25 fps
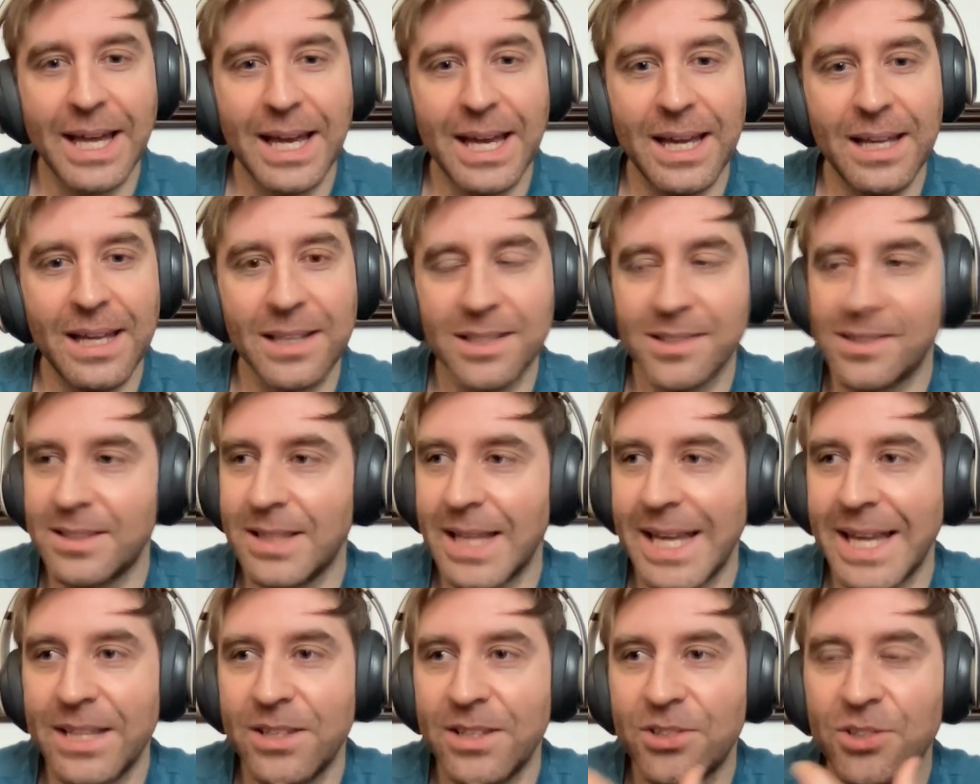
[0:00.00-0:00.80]
And it's
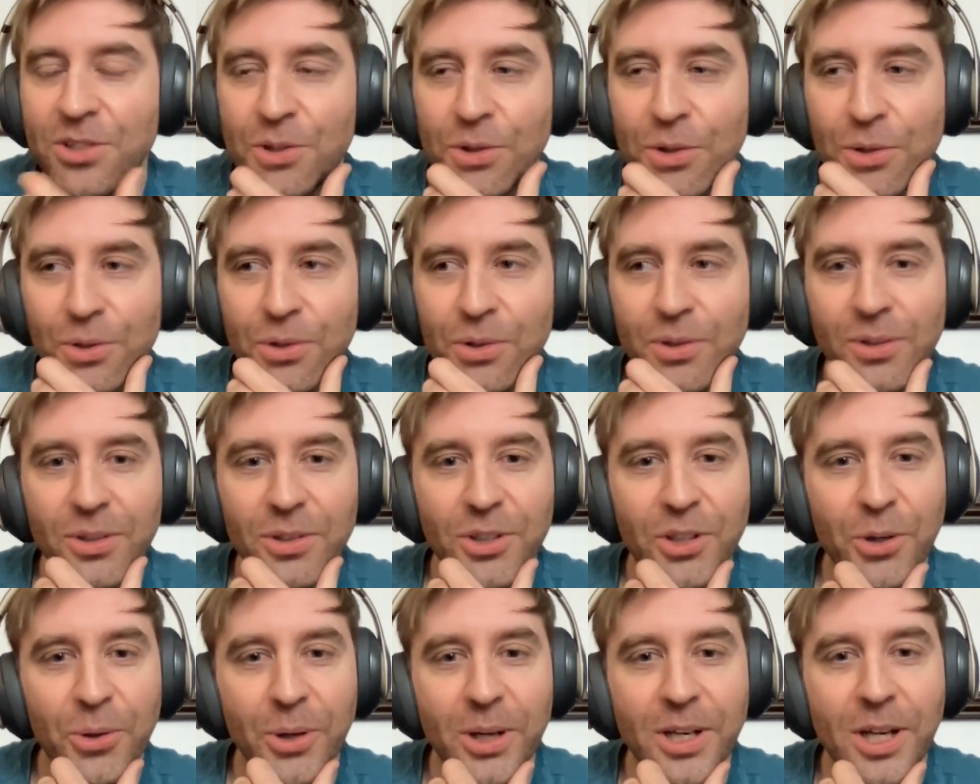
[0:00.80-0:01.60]
led to, you know,
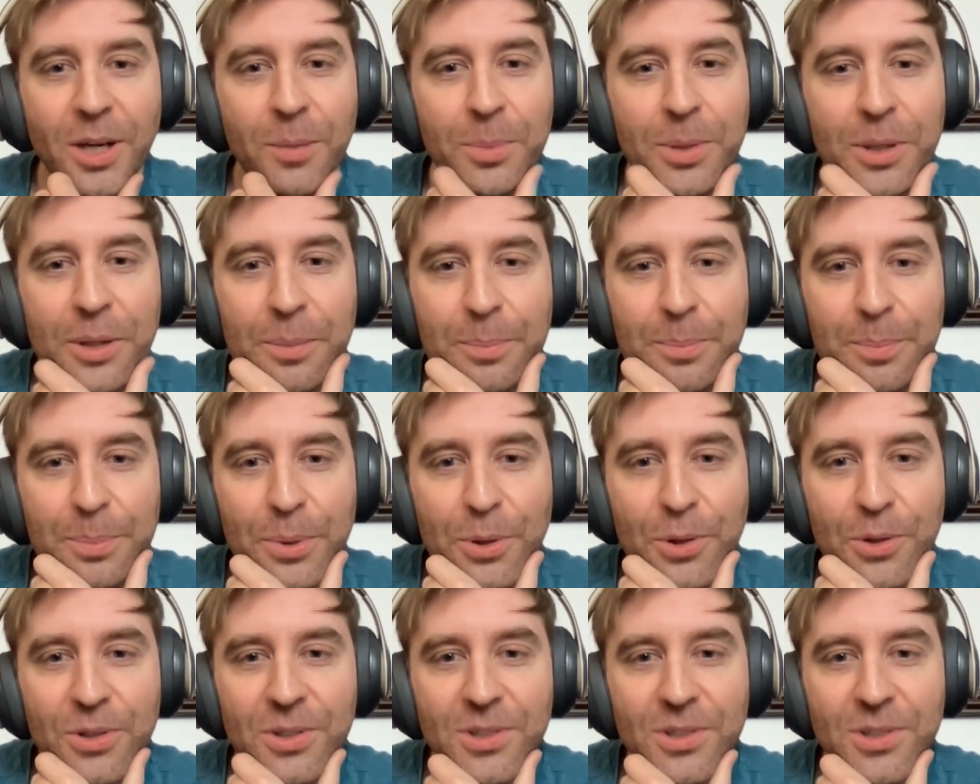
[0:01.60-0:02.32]
a couple of books,